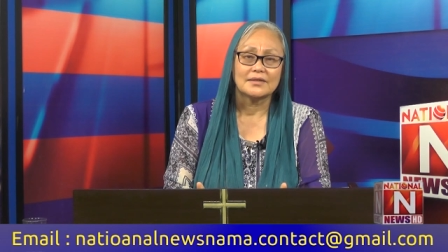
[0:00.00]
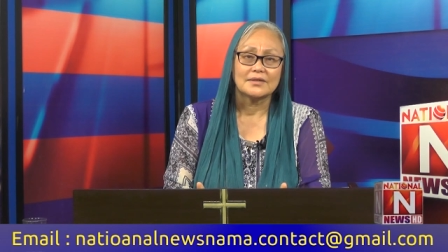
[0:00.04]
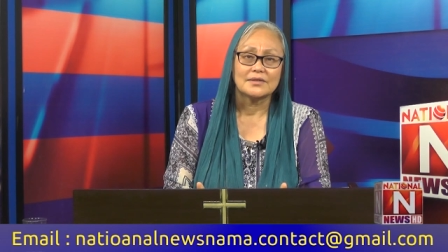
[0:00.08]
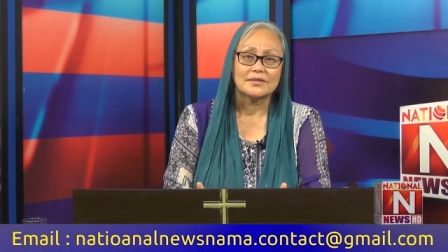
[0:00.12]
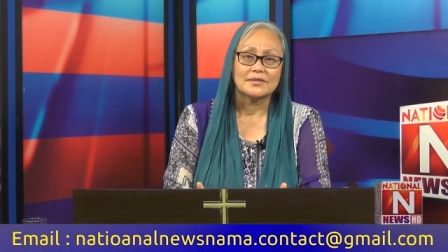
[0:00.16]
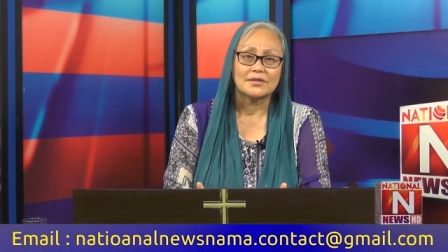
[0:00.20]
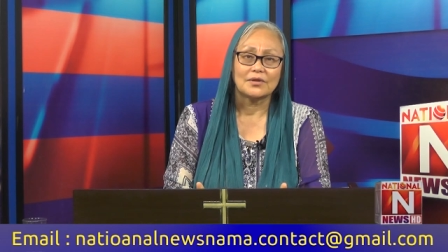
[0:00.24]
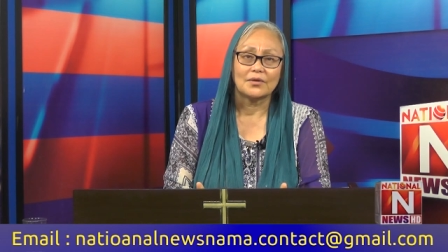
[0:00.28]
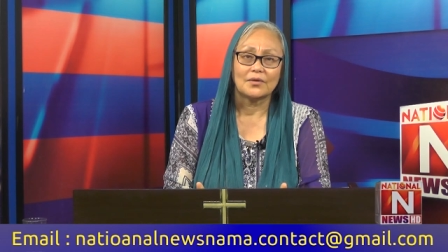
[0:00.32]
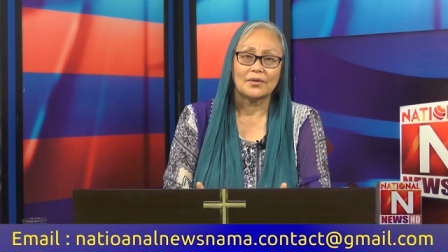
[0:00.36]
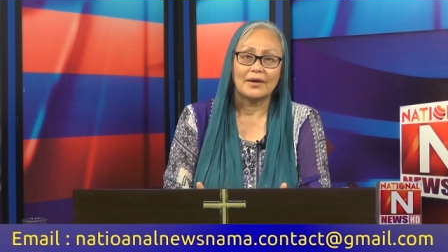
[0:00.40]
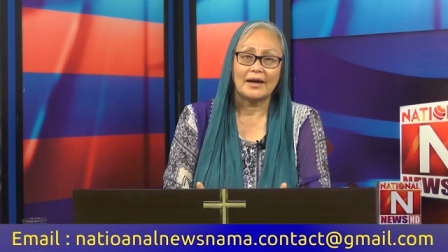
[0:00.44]

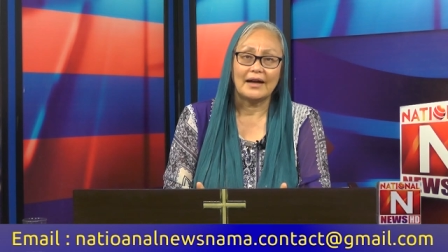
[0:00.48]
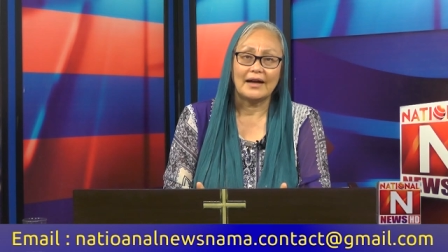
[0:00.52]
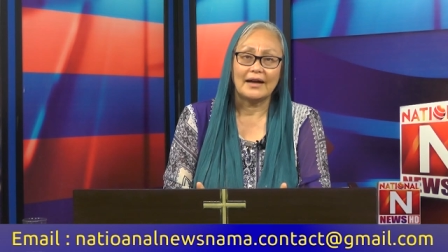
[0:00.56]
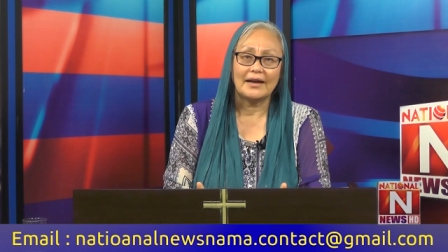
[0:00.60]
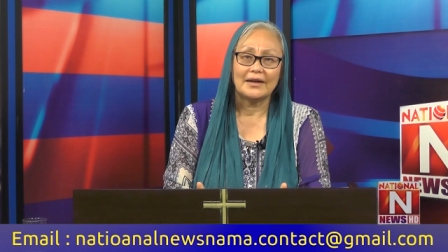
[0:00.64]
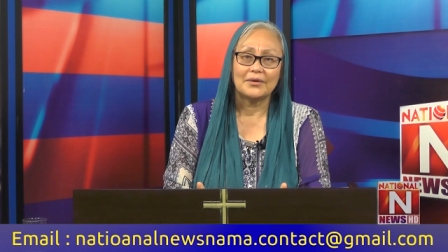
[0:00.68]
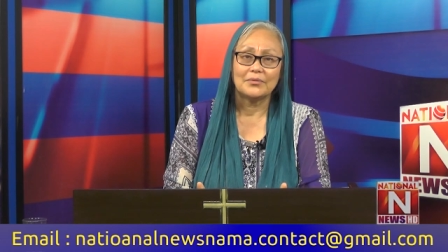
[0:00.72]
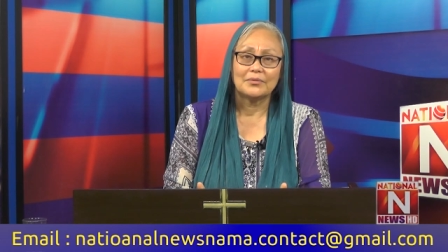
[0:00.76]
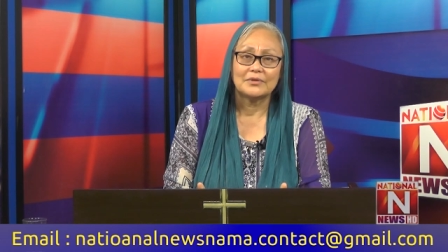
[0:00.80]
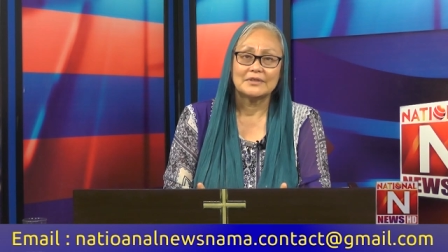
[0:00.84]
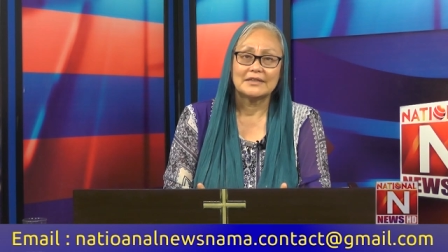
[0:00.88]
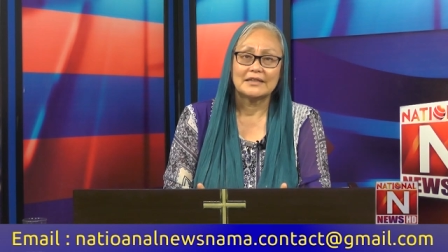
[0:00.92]
So
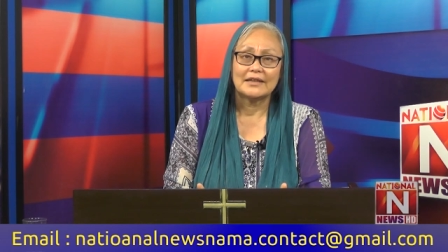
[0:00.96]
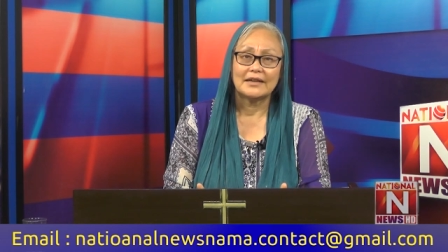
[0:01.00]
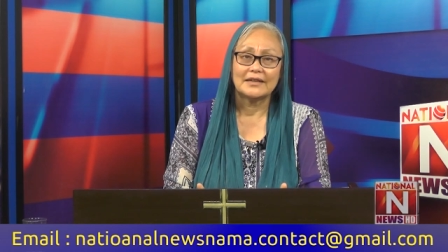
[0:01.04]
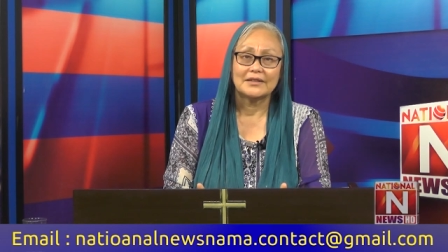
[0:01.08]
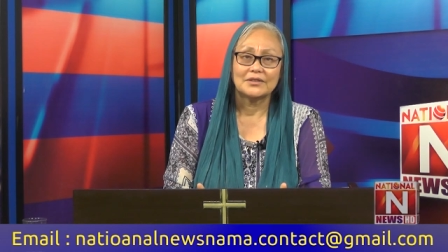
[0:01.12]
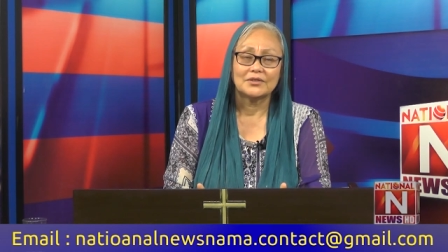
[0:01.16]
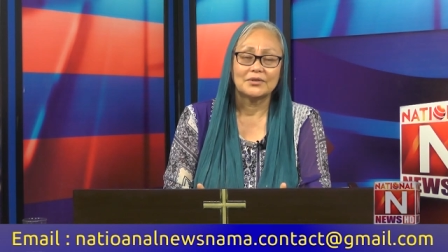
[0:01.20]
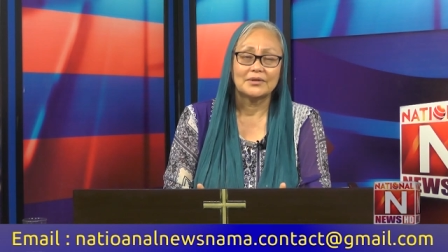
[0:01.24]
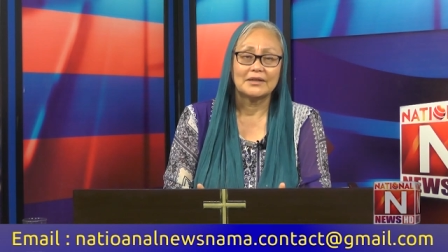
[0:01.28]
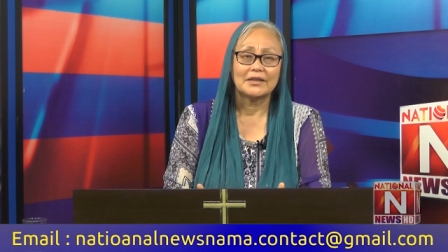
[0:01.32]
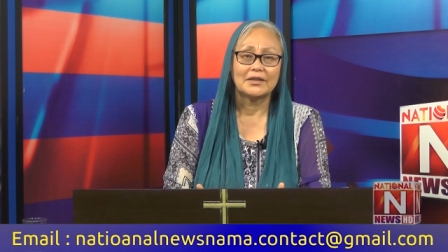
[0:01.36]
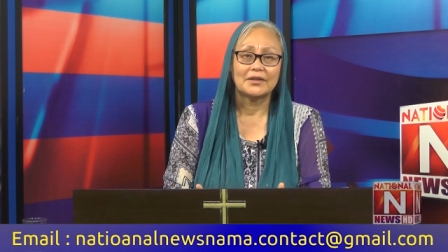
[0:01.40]
I would
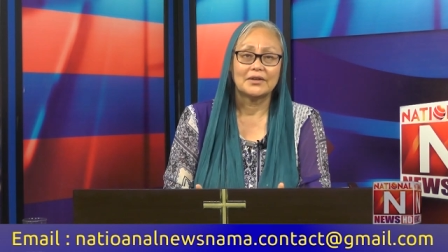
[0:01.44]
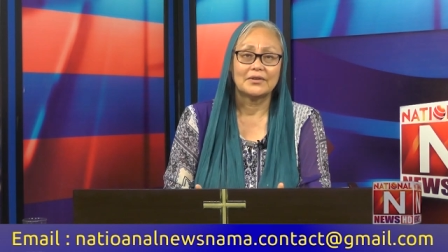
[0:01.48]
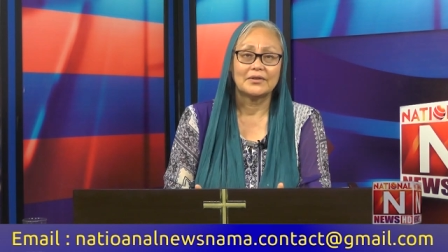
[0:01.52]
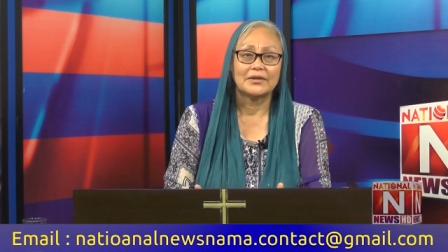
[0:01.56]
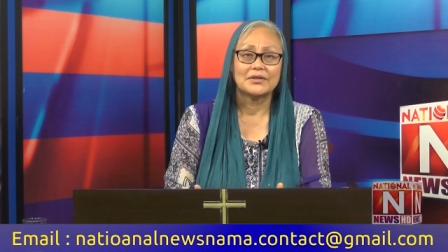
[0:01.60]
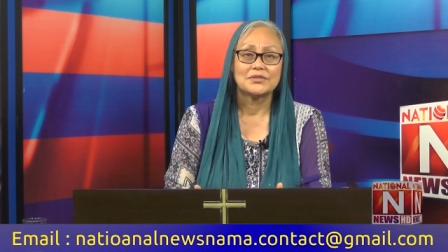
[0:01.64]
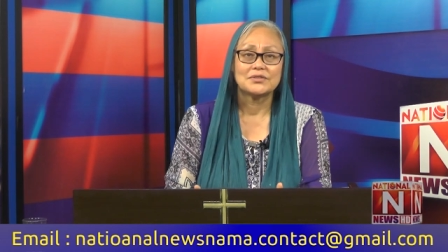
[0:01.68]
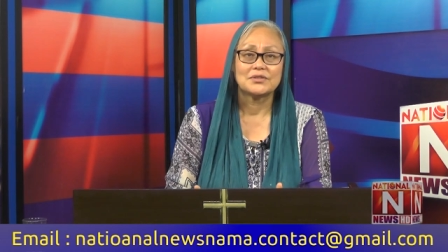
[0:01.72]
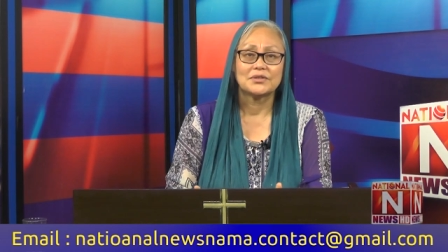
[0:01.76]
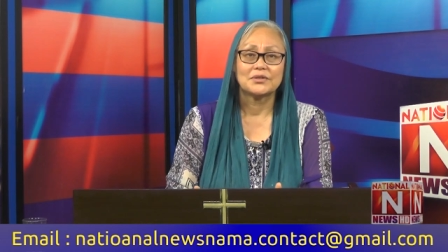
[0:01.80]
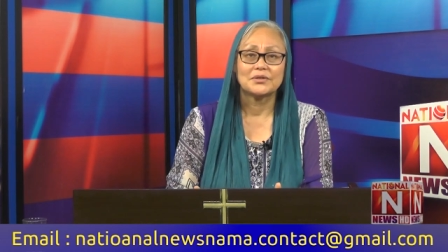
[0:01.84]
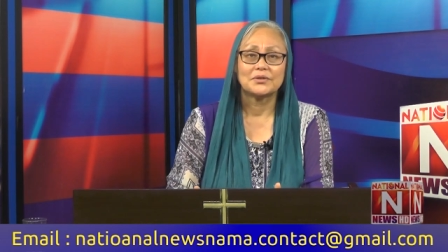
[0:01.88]
like to
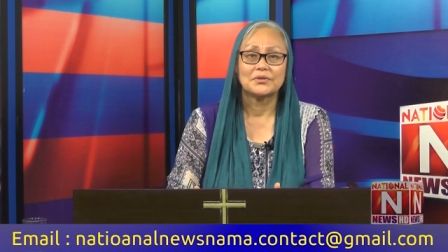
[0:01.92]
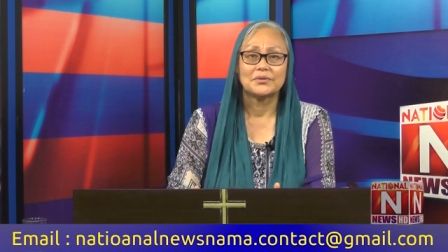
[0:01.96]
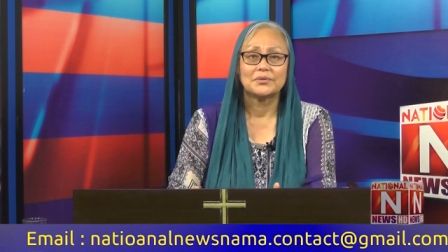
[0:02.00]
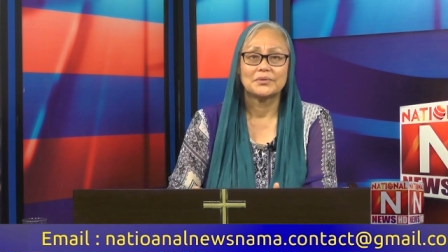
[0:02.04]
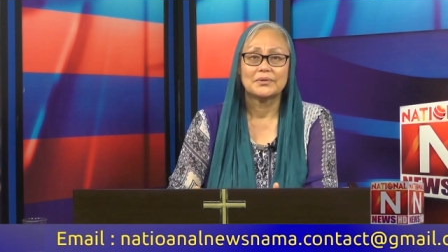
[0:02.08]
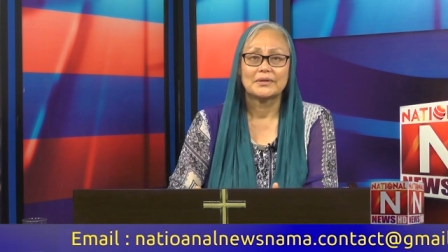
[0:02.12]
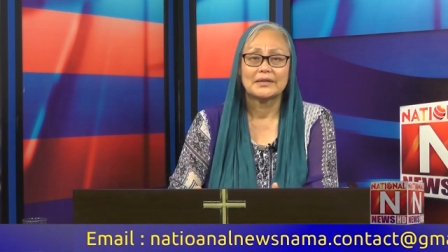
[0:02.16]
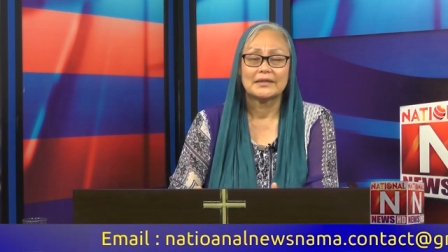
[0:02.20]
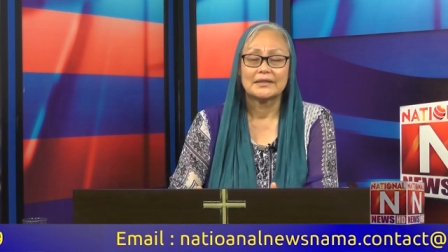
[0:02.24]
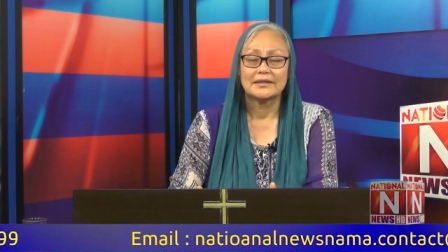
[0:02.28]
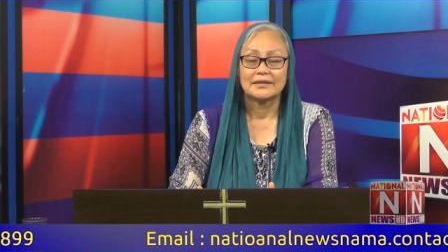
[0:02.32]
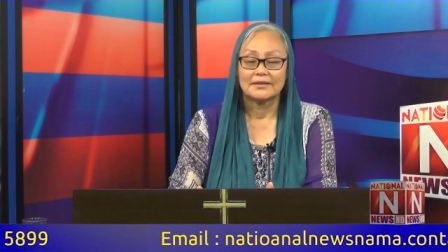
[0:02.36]
encourage you
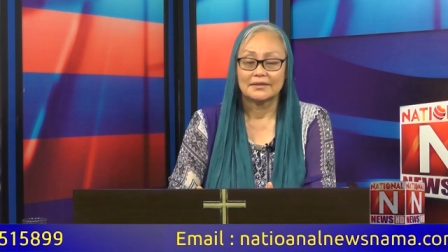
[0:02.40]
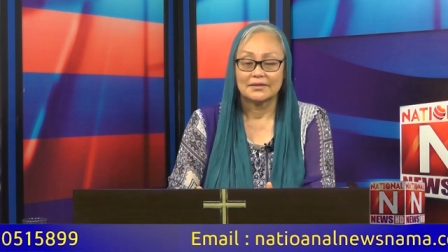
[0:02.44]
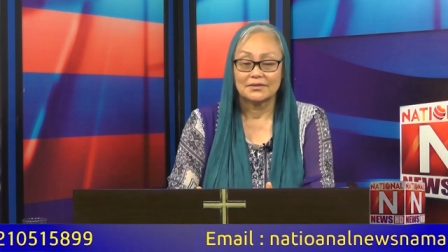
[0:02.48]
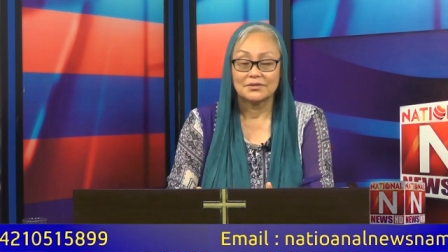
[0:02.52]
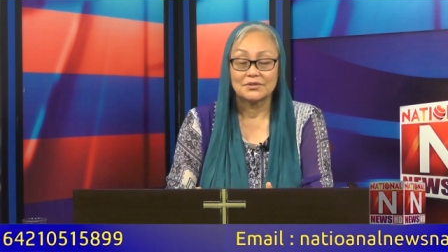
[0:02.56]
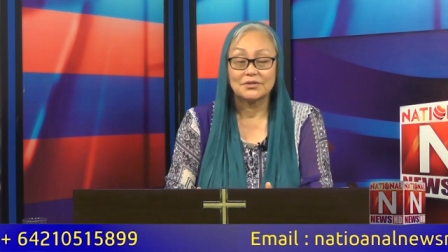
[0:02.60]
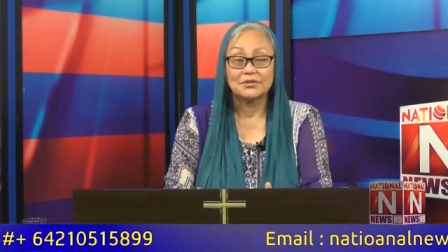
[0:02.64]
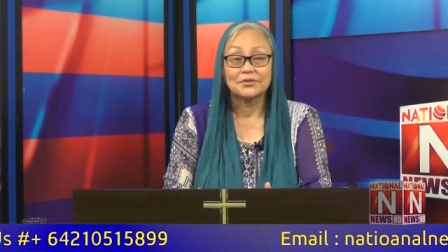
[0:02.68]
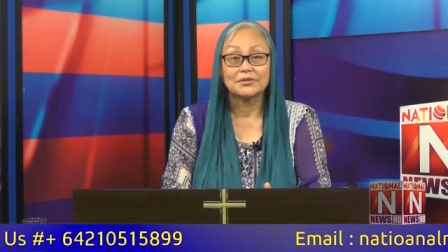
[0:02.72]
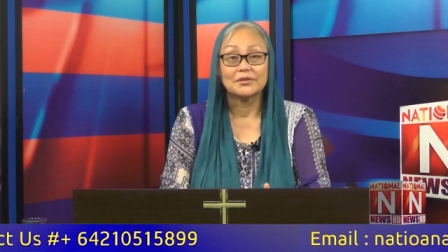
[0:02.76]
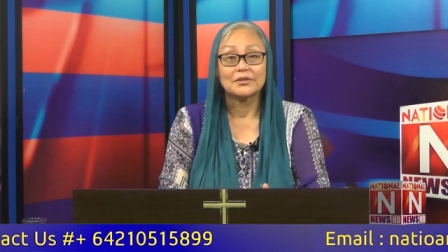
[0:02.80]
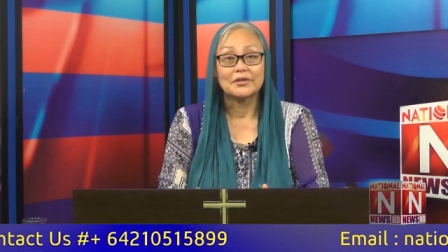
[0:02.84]

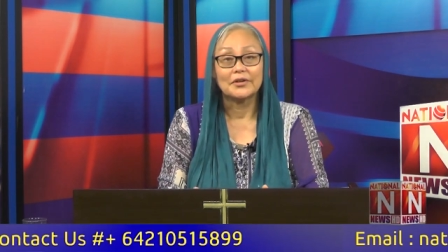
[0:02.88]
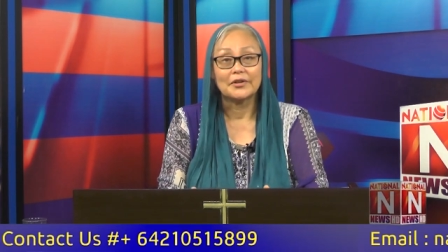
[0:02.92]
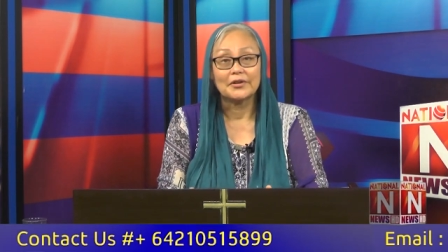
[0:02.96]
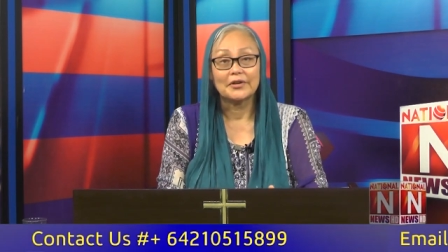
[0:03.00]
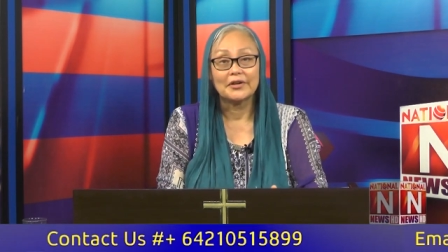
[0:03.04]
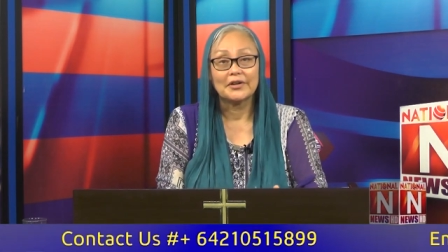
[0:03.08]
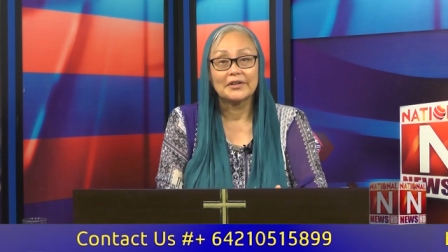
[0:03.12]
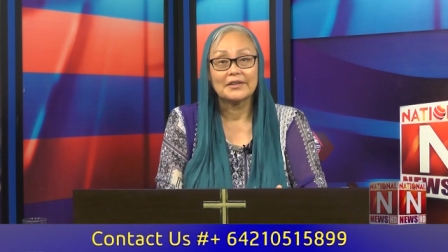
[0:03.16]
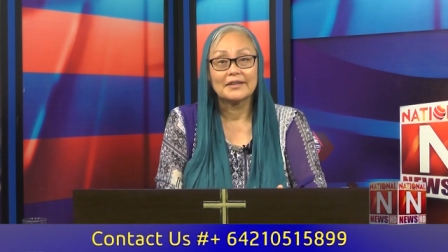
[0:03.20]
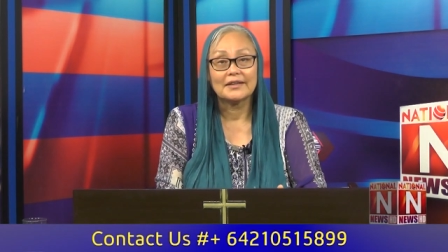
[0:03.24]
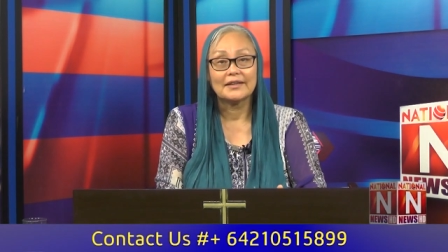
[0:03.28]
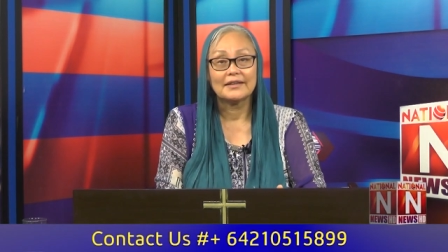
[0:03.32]
to
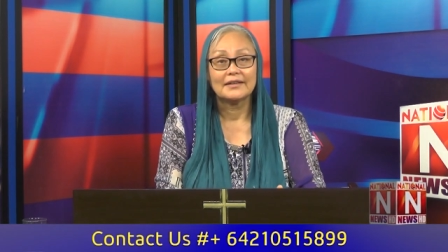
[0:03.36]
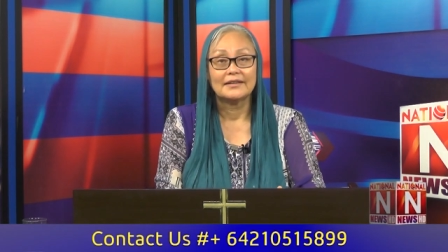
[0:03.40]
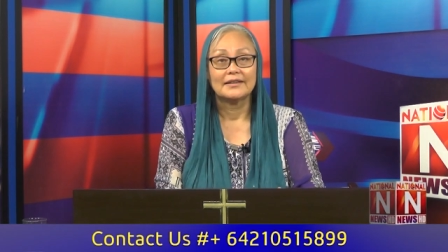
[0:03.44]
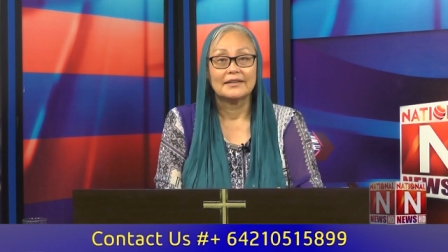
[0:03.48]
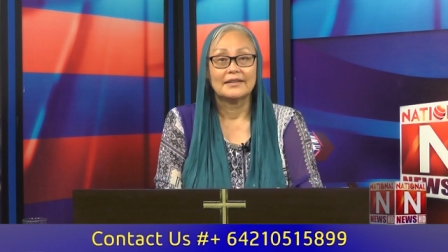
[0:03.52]
learn